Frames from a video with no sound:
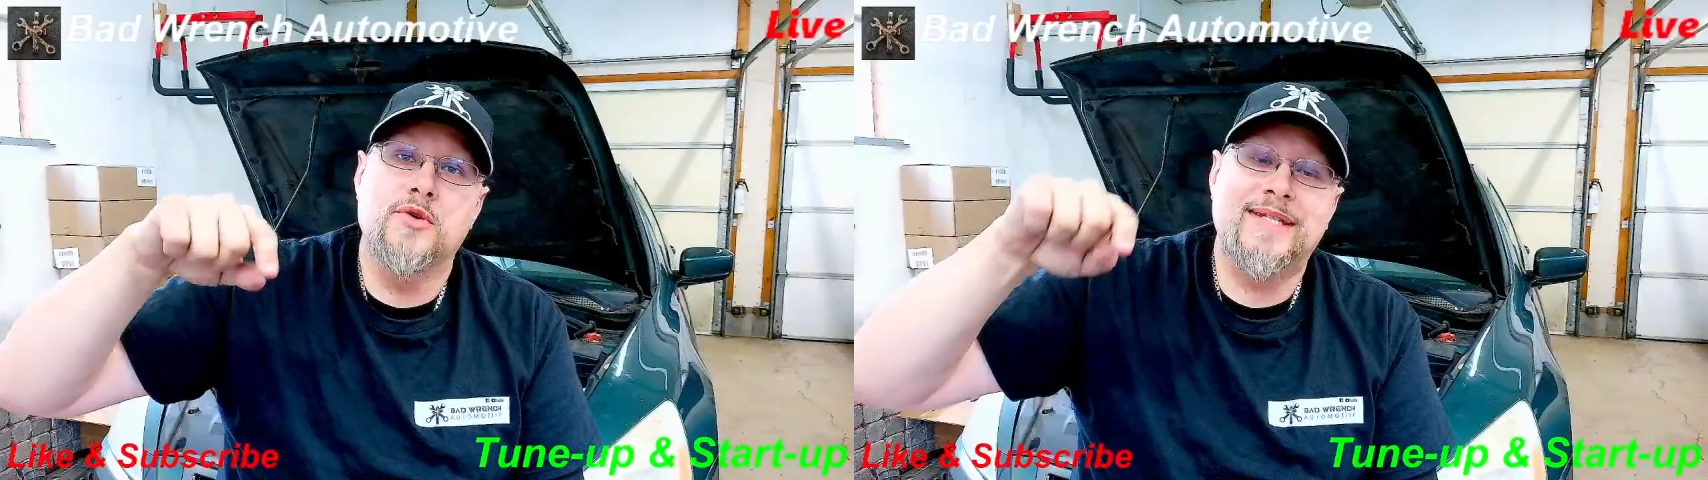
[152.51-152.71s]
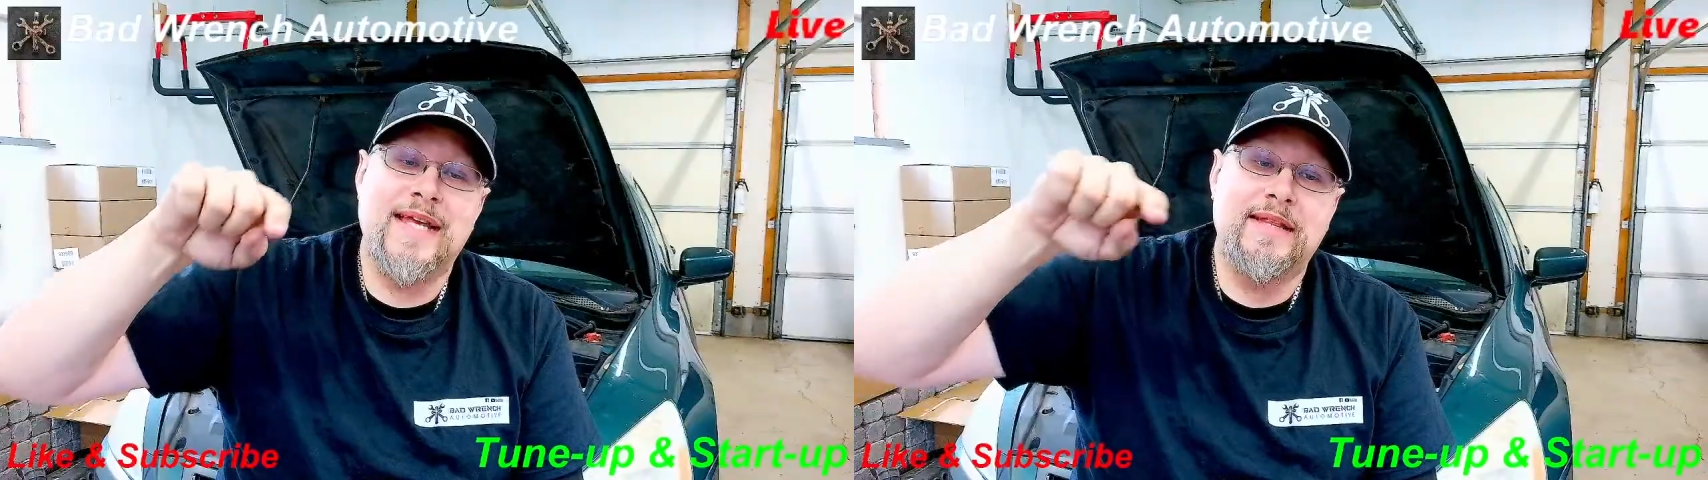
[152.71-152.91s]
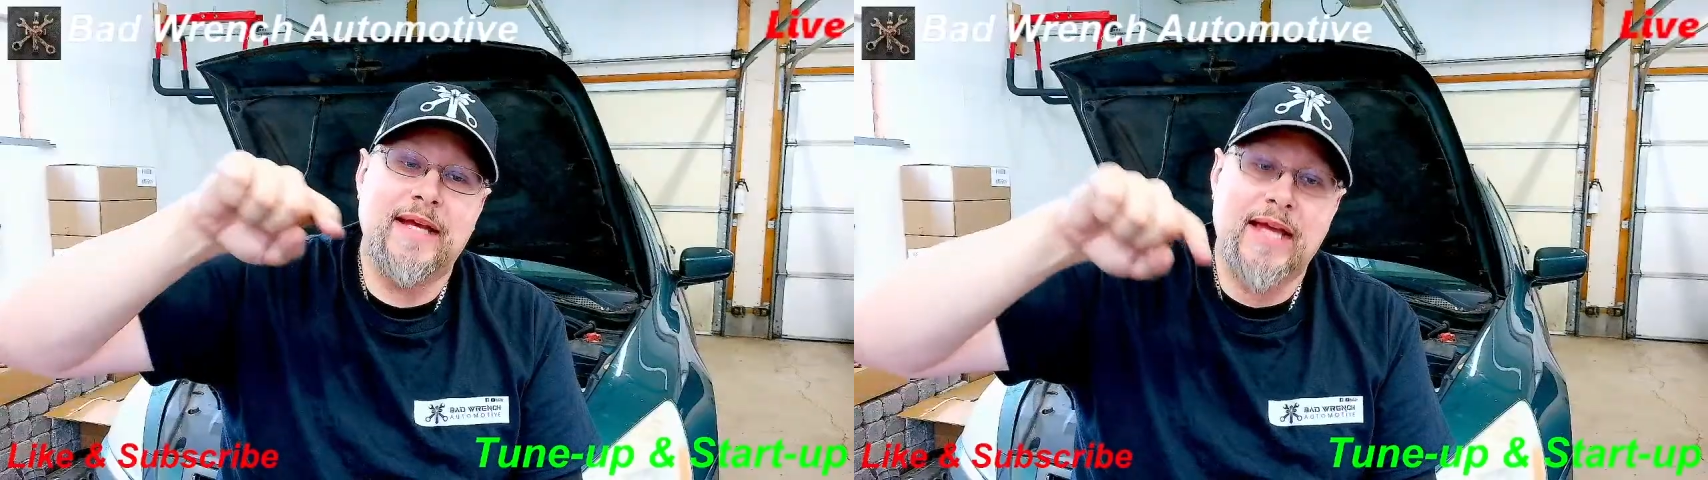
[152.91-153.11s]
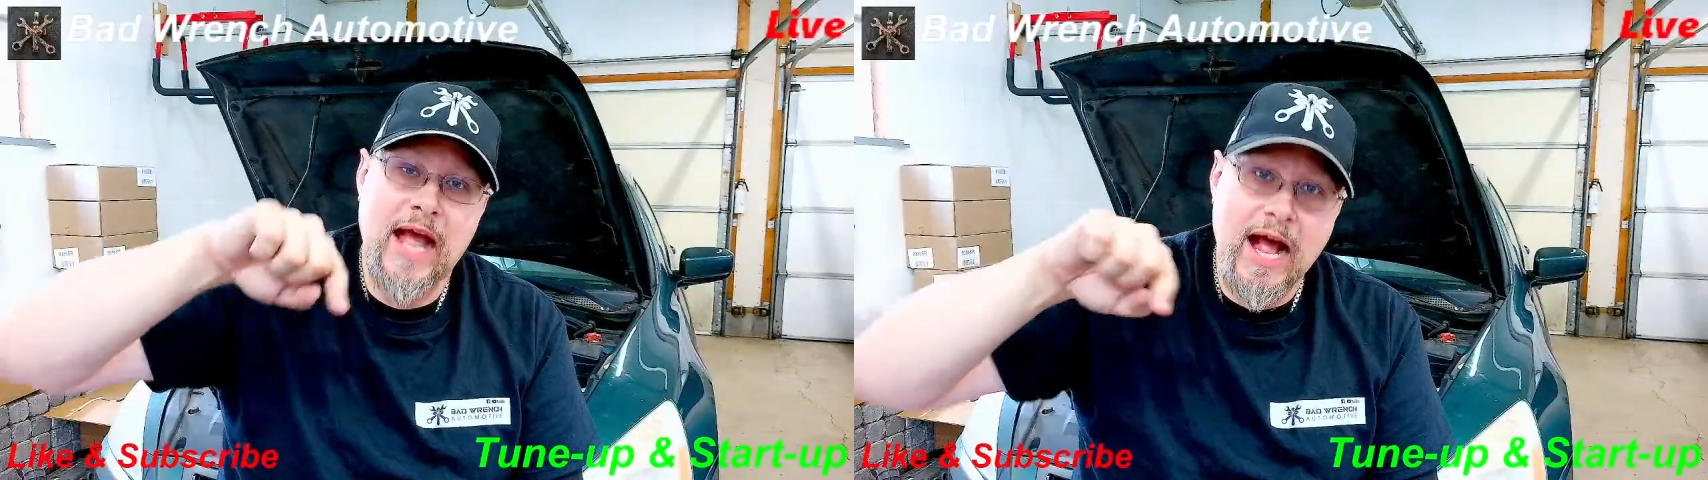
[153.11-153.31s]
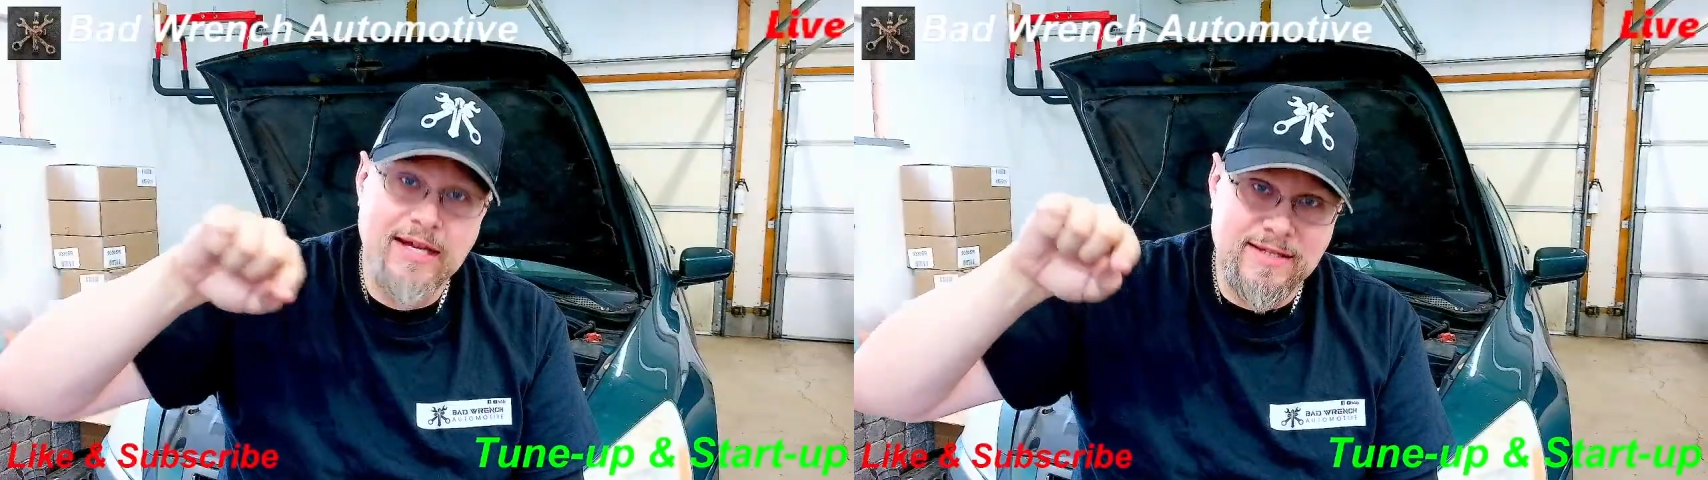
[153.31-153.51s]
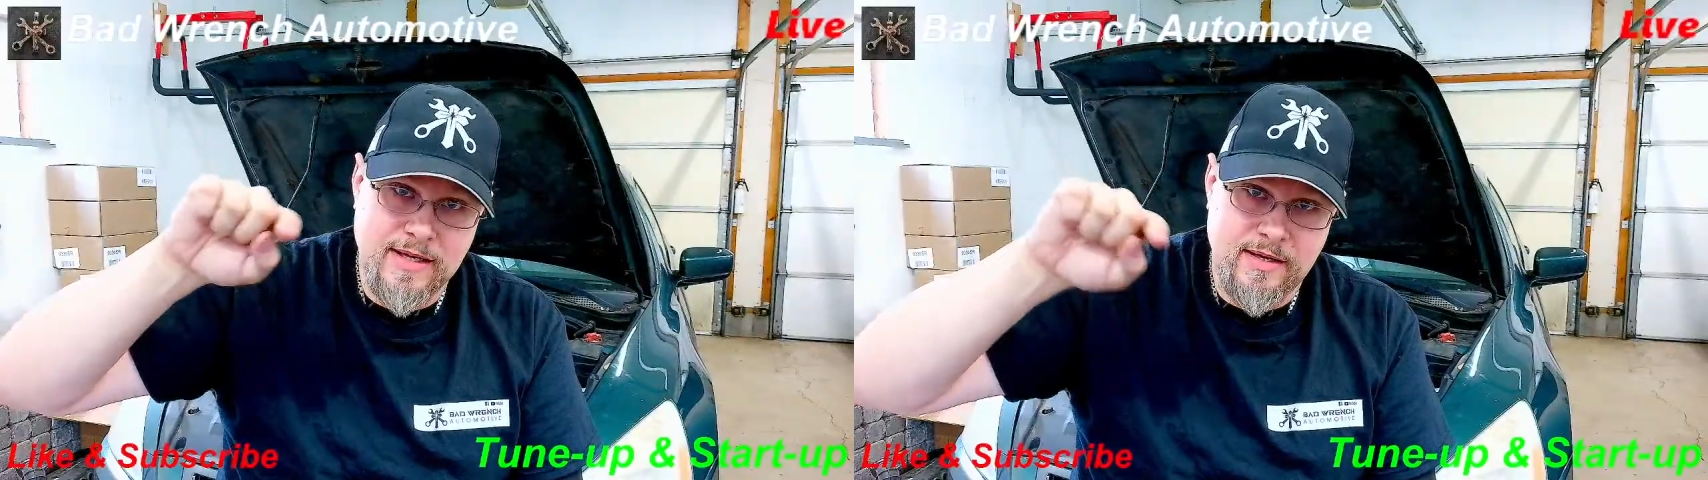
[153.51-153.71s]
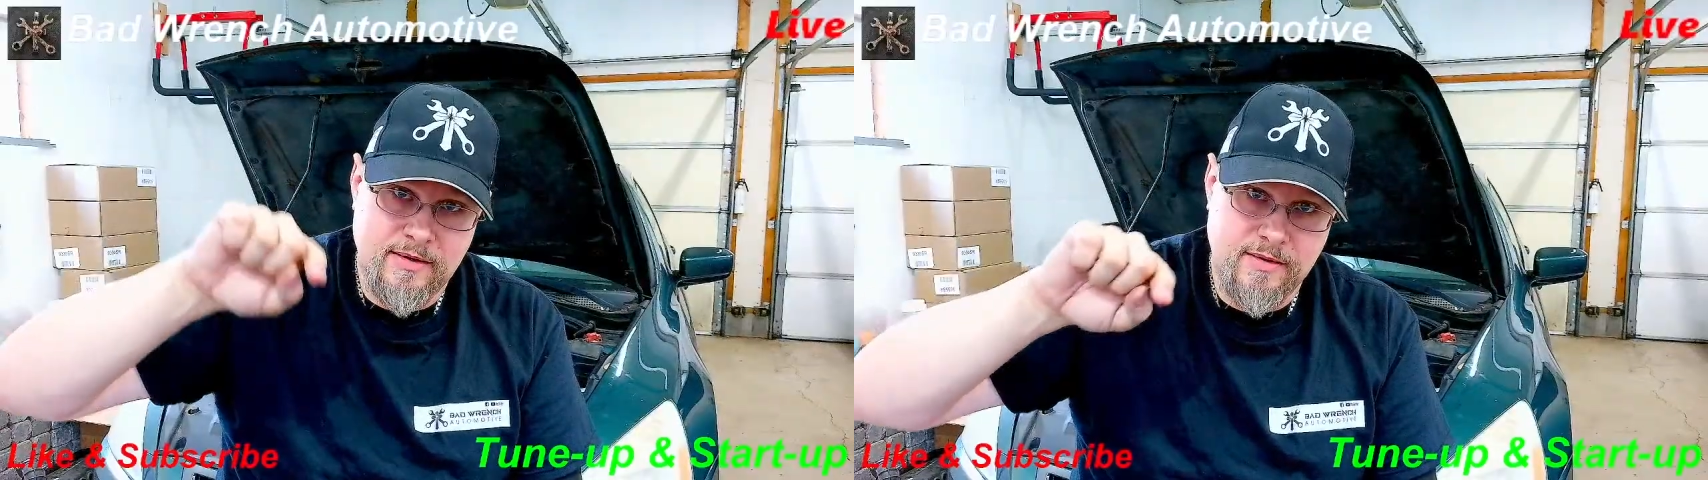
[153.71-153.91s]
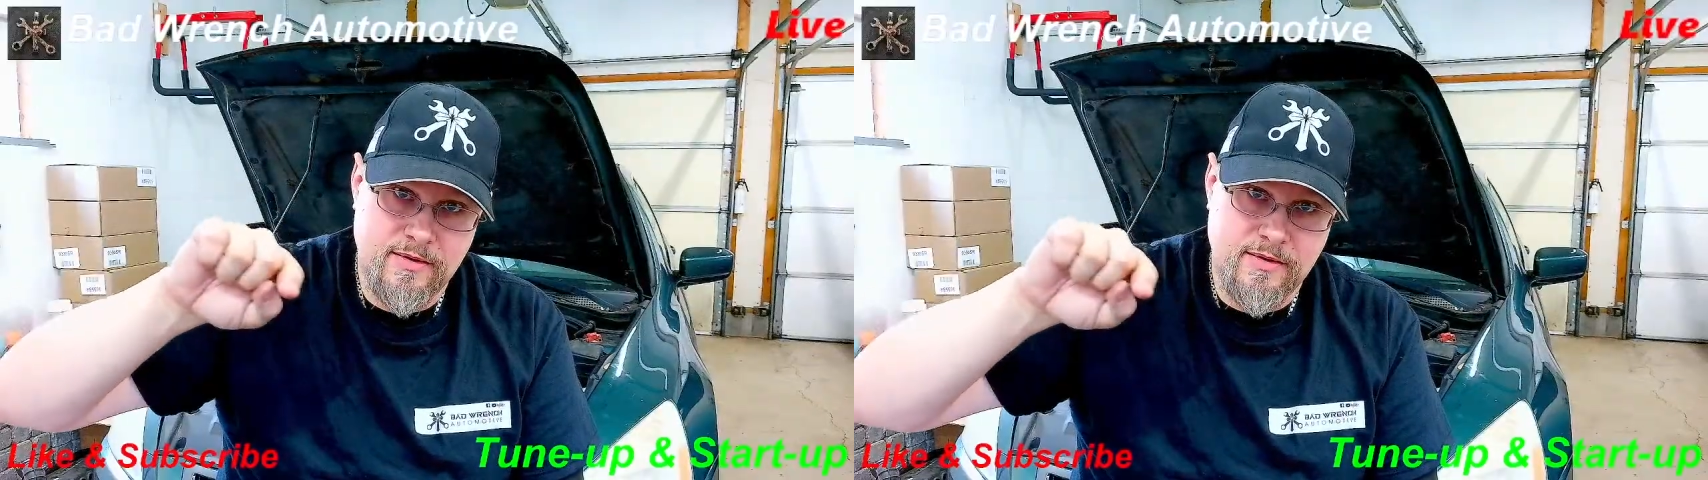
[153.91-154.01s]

do is heat the casting.